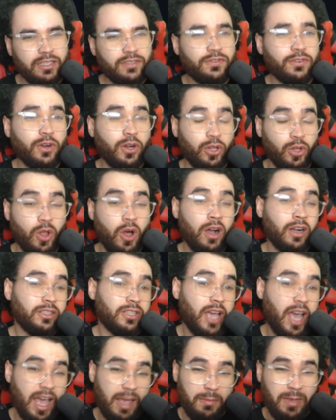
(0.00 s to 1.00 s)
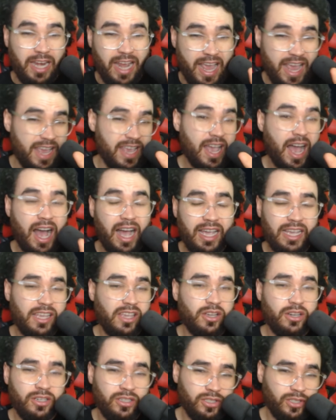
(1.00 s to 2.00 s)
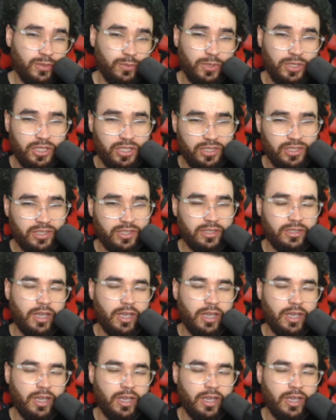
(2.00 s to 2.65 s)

for a long time in AI years, which is,